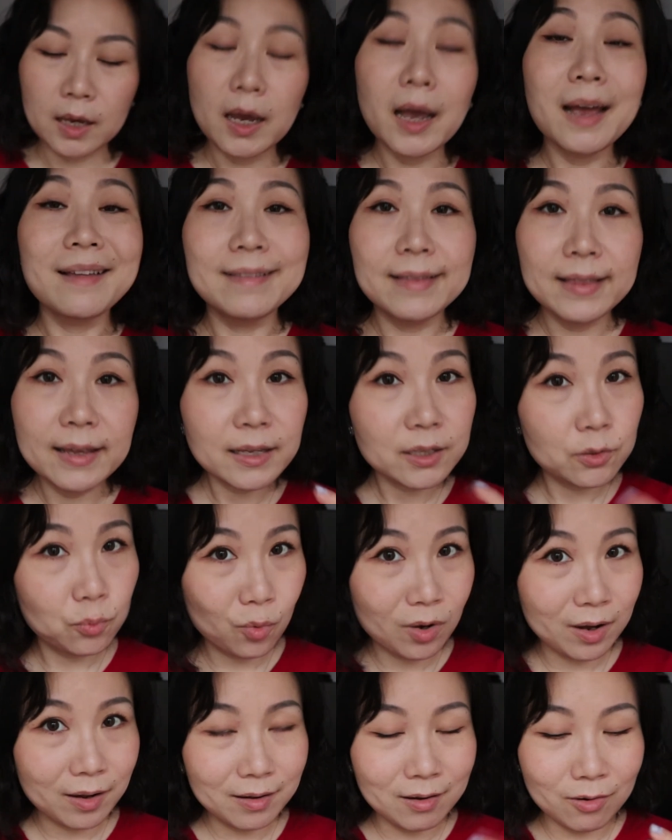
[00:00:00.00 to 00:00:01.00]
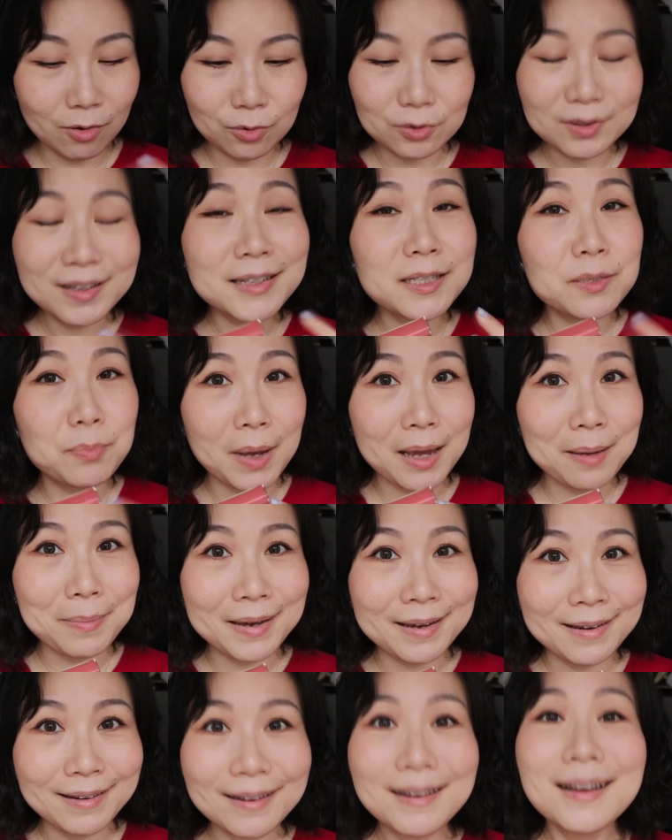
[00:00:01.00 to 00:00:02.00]
And this one, oh, this
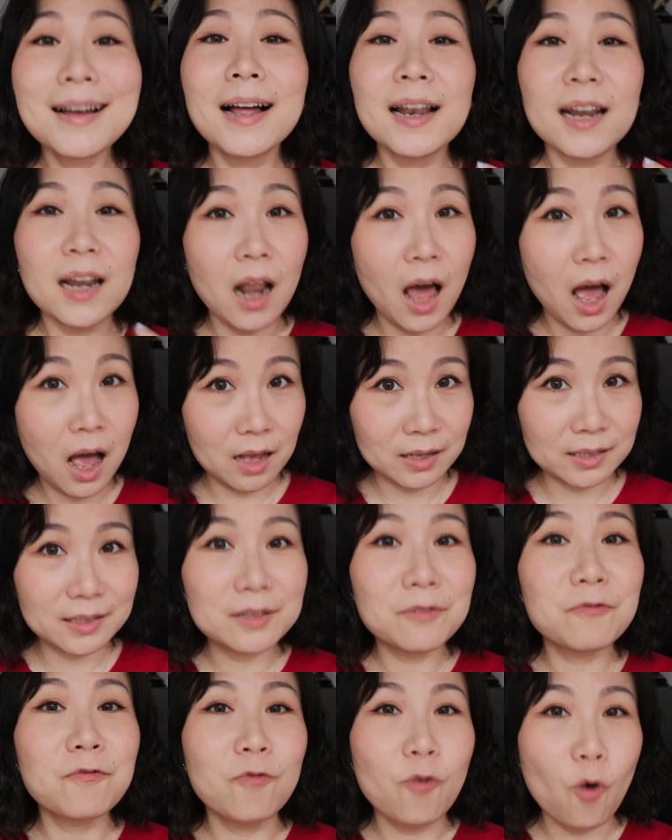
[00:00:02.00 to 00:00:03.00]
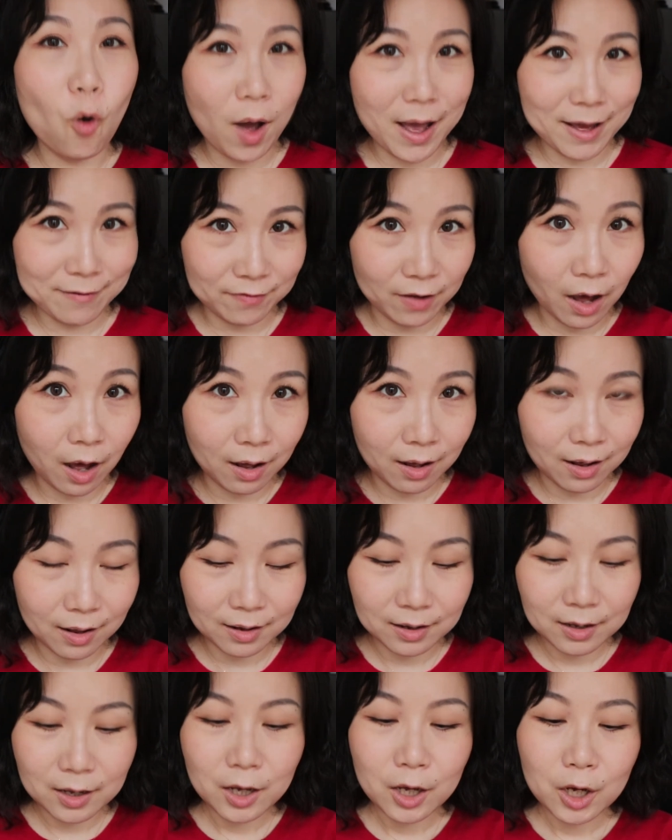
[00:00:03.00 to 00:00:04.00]
baby lasts forever.
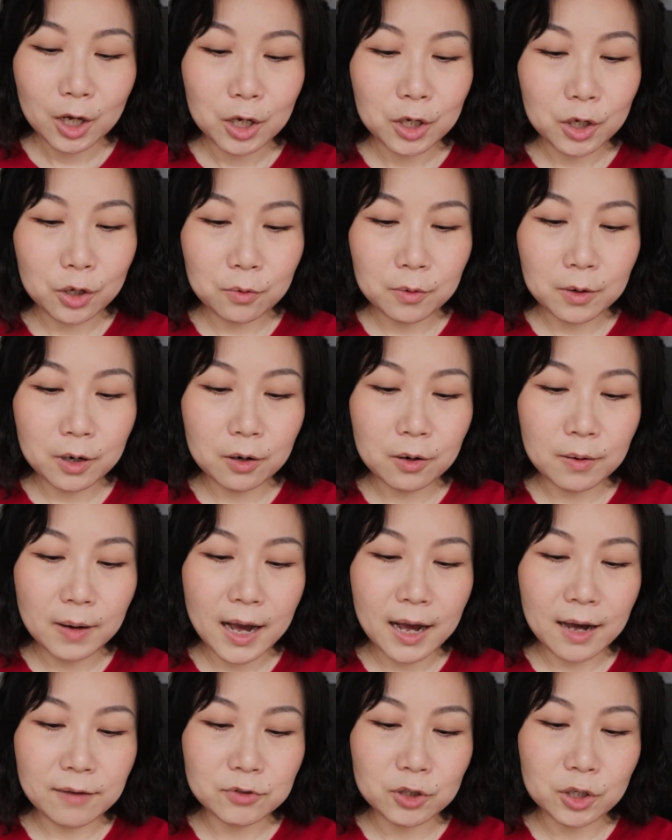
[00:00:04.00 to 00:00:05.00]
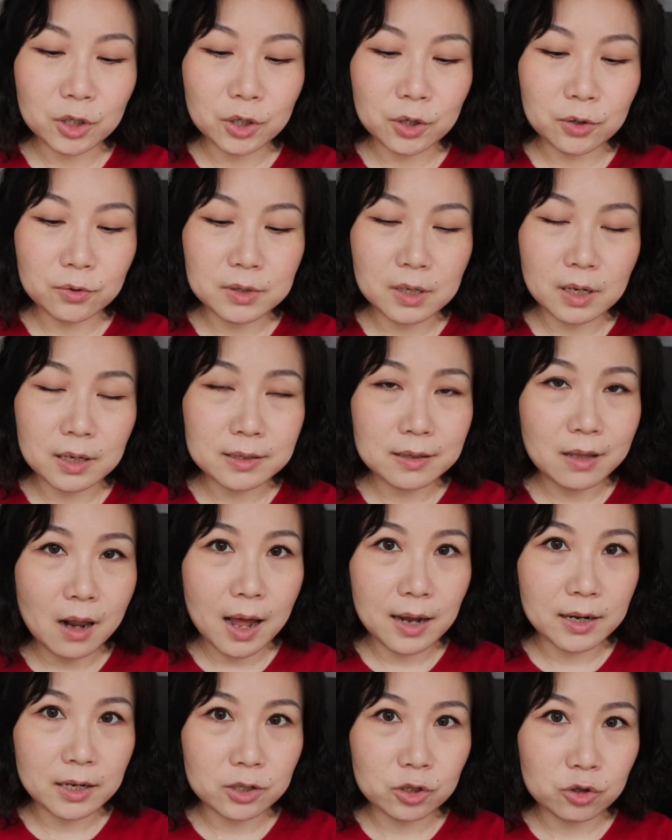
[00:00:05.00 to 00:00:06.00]
You will have to use a
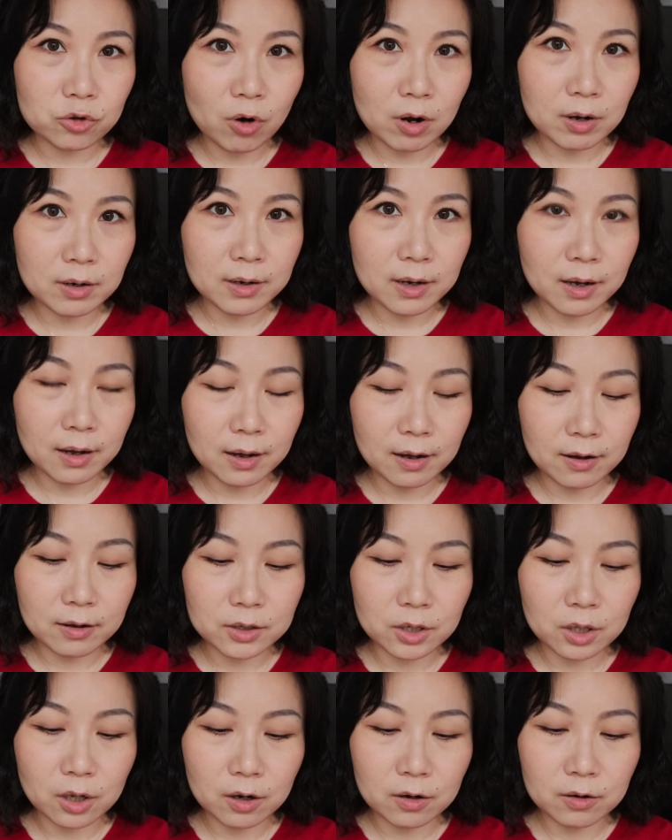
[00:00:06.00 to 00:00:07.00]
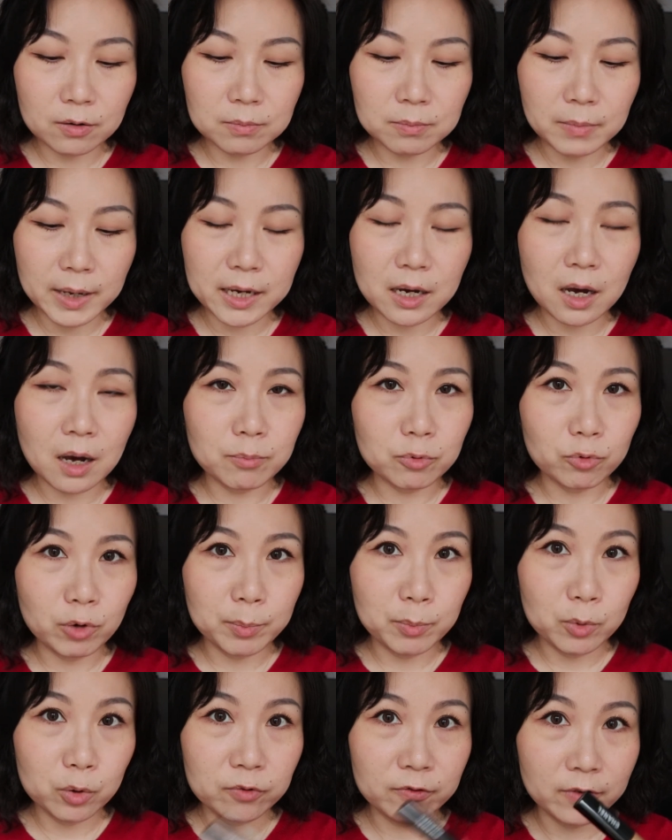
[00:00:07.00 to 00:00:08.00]
slightly stronger, you know, makeup
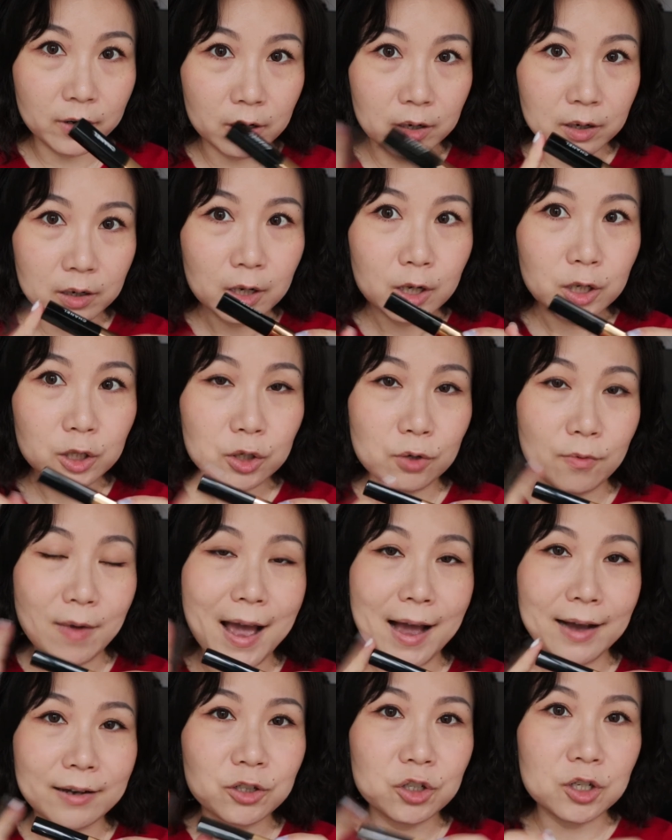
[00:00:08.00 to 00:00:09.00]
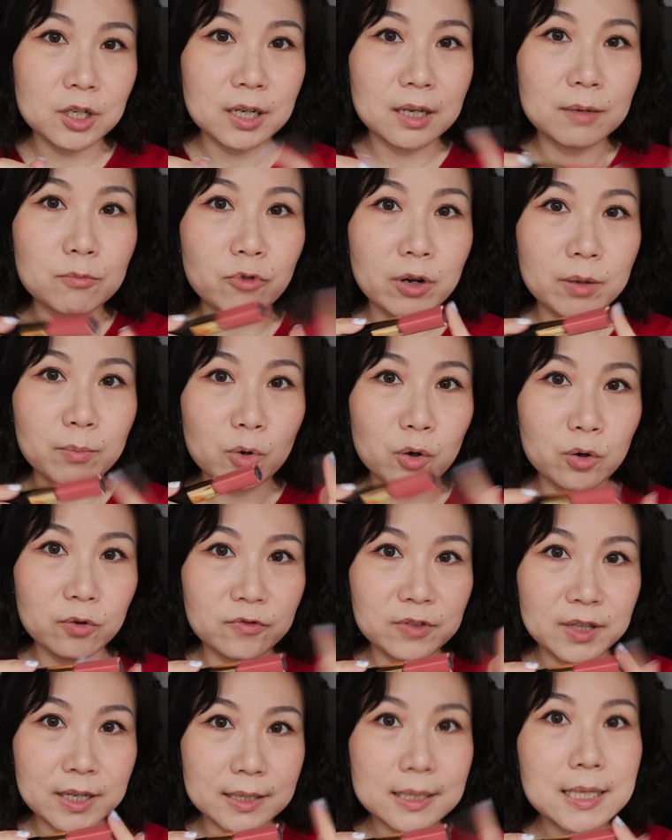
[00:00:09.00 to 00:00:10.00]
remover to actually
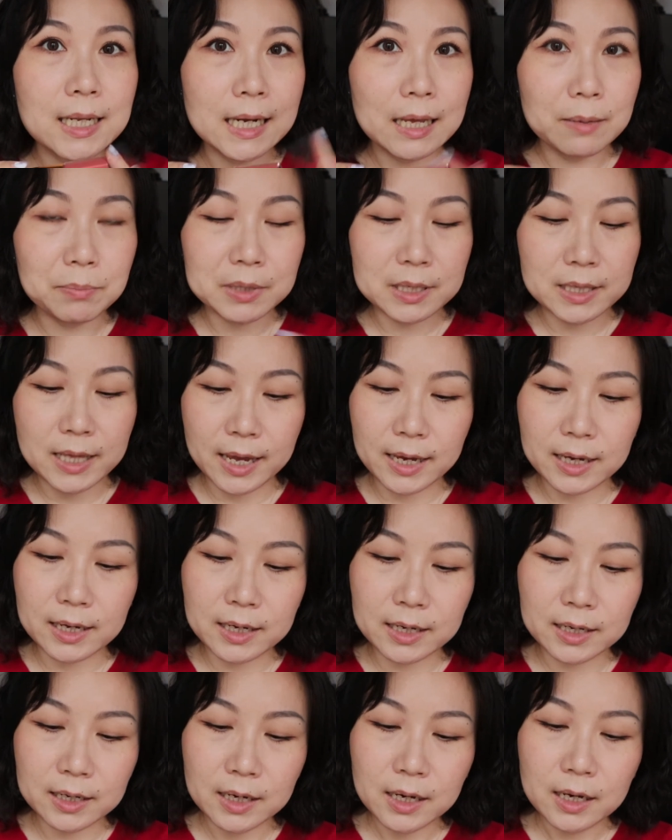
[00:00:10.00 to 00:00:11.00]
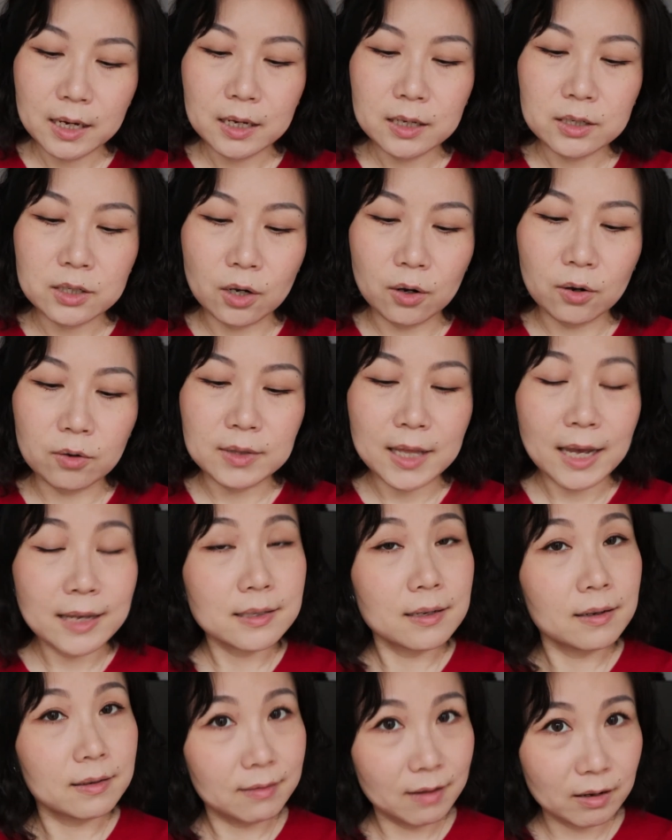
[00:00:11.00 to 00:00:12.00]
remove this lipstick. So
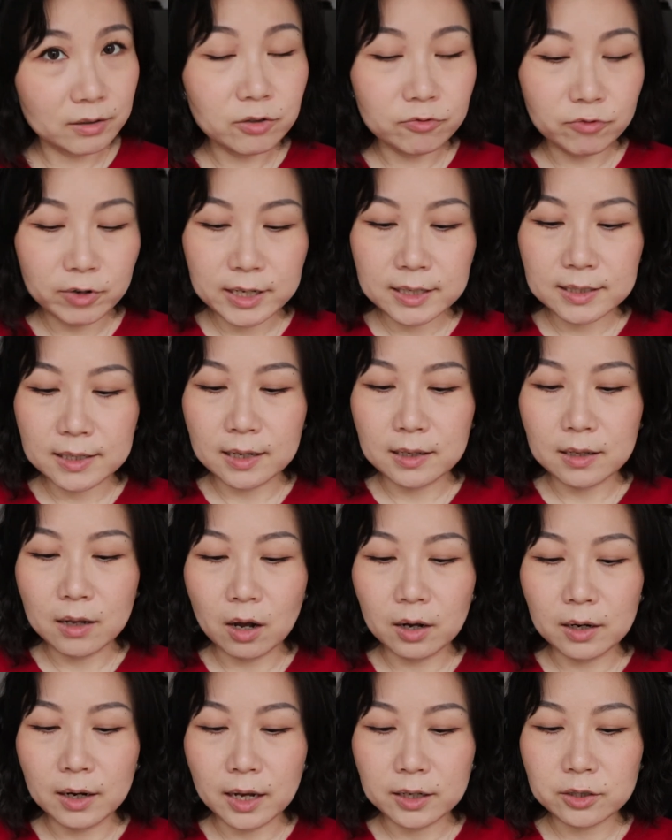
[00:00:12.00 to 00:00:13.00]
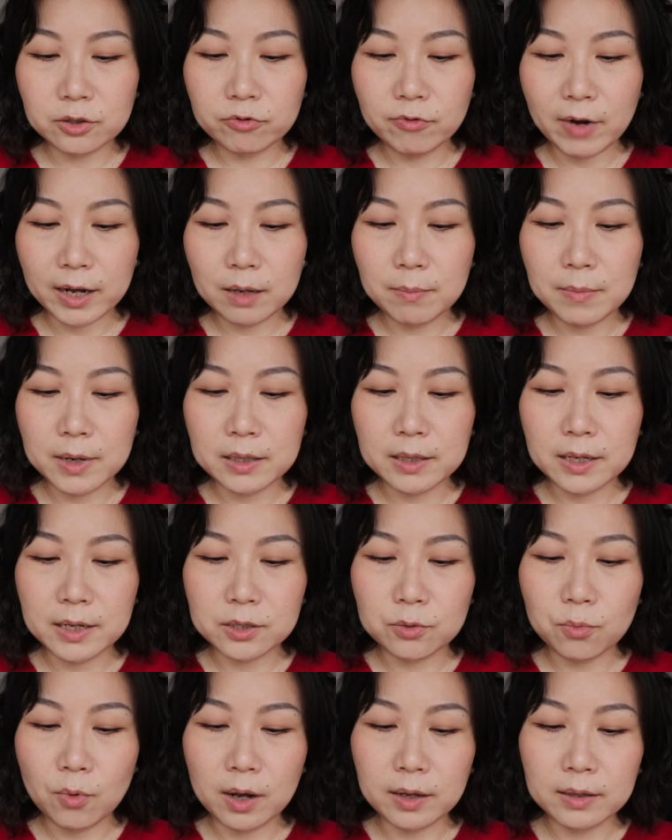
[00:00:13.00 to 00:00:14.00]
that's another reason I like to recommend
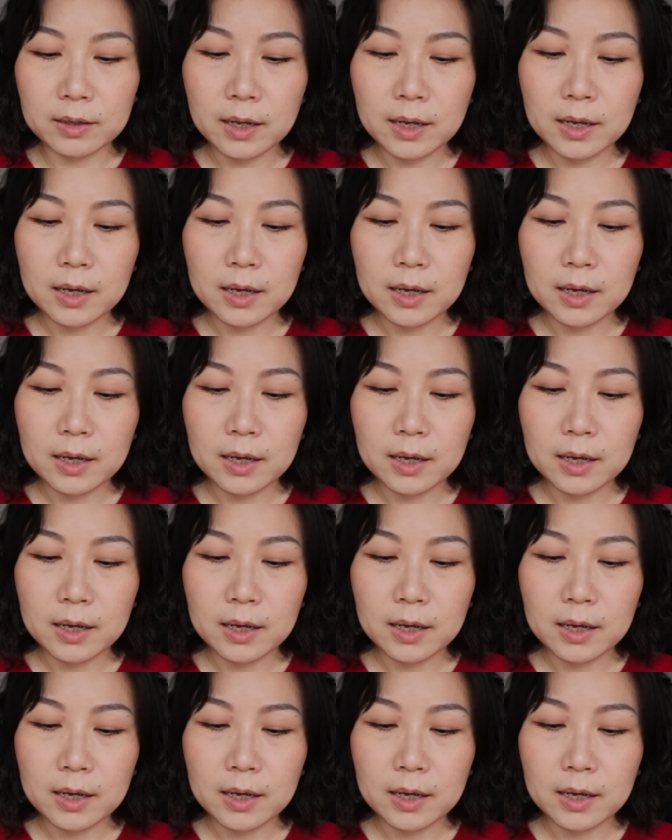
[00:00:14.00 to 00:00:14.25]
this one.